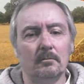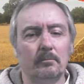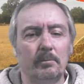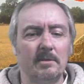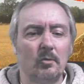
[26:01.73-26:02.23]

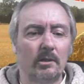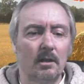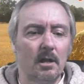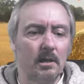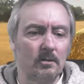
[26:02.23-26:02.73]
People say,
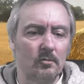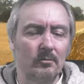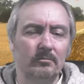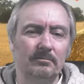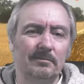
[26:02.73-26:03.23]
"Are you
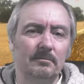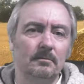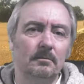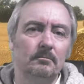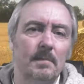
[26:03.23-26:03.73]

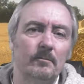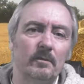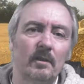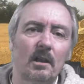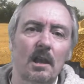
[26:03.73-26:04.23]
a member of
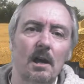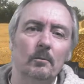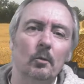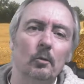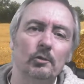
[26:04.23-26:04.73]
a club
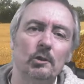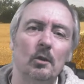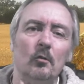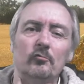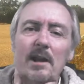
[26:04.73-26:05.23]
or do you go
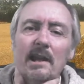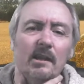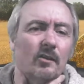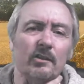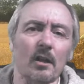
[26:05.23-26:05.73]
on rallies?"
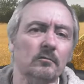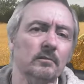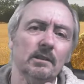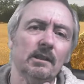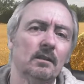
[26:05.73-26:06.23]
I don't
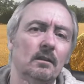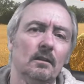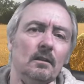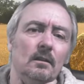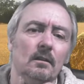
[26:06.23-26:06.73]
really.
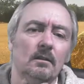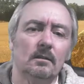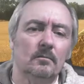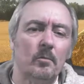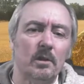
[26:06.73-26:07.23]

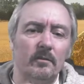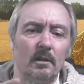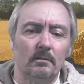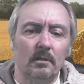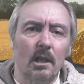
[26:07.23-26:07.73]
I'm a bit of
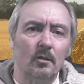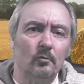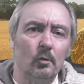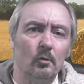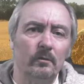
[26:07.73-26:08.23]
a lone
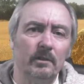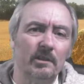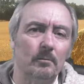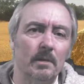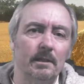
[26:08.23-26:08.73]
wolf, and I
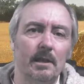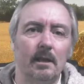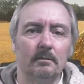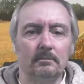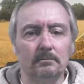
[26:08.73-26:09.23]
don't mean that
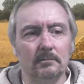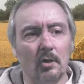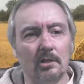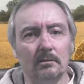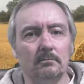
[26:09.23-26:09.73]
like
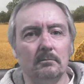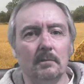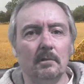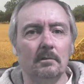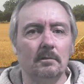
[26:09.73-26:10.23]

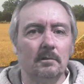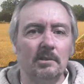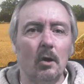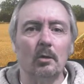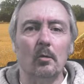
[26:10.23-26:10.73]

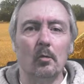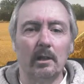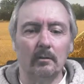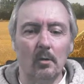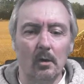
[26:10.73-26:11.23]
night
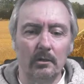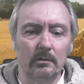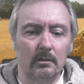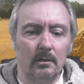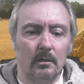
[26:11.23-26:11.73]
hawking wise.
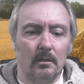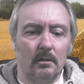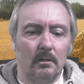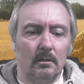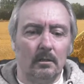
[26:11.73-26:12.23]

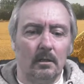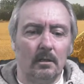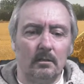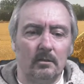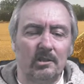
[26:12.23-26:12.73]

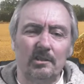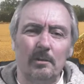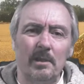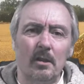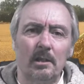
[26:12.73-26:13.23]
Just like
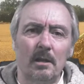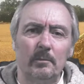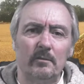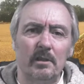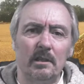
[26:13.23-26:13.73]
my own company,
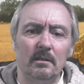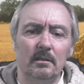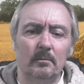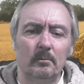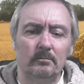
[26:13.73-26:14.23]
really.
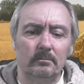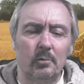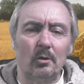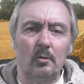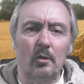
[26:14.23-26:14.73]
I'm
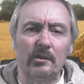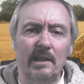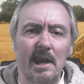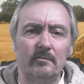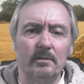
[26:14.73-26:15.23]
quite
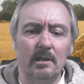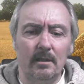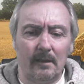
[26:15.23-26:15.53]
sad, really.